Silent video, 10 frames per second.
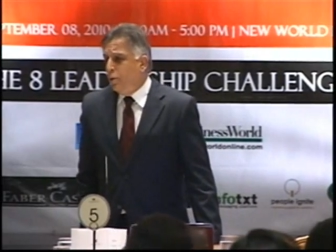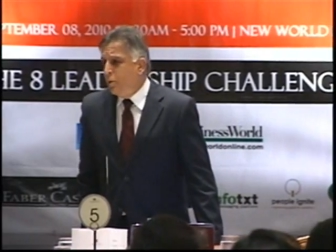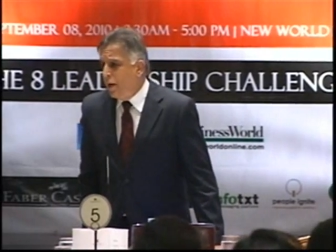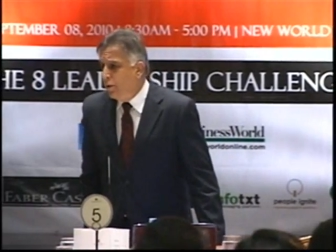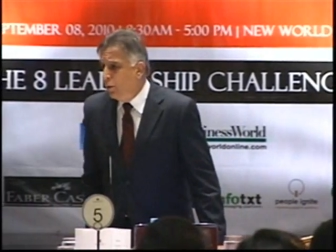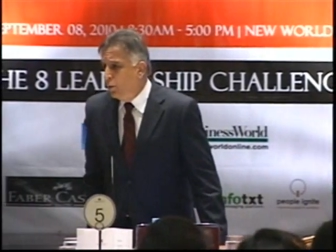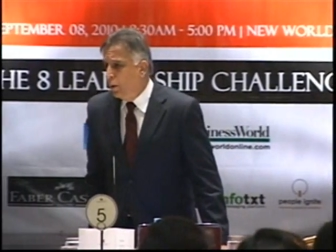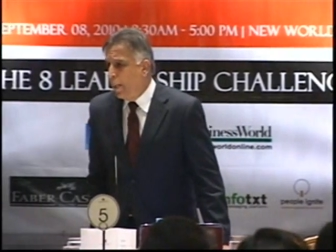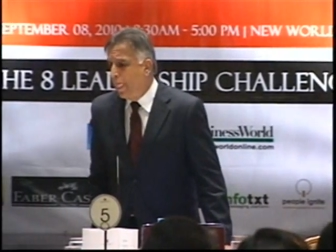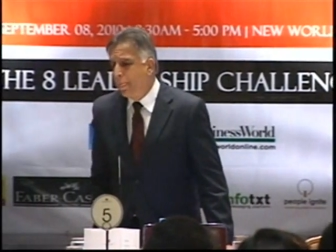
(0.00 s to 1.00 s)
What do I do?
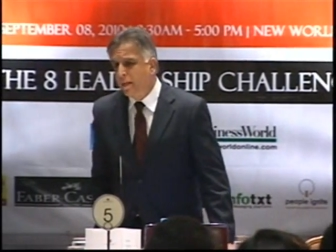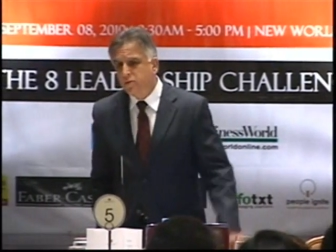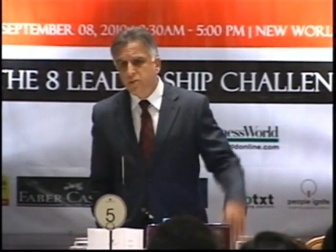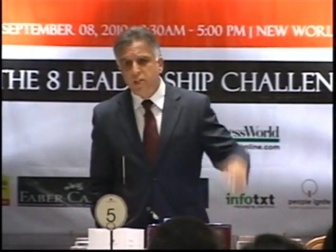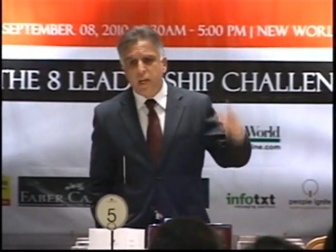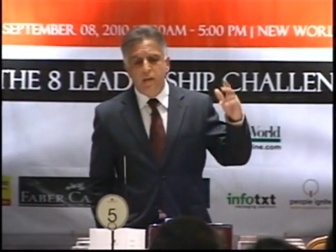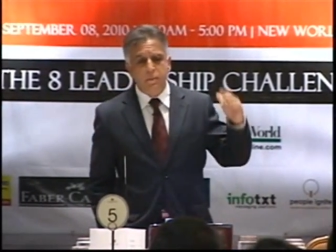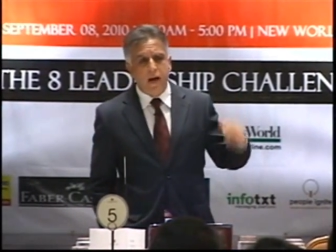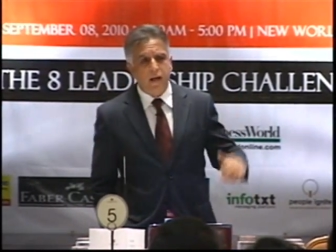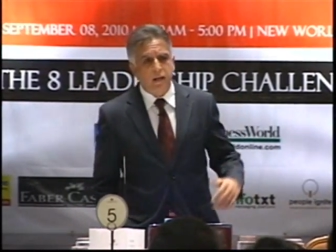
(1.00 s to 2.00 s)
So she
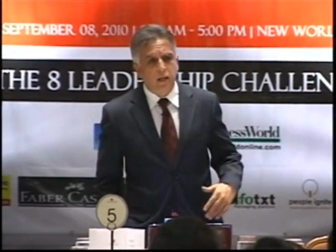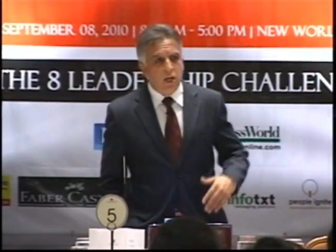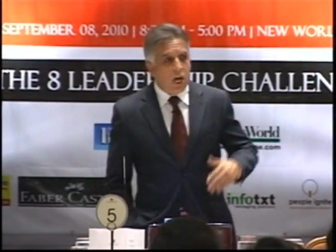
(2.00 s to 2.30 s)
came back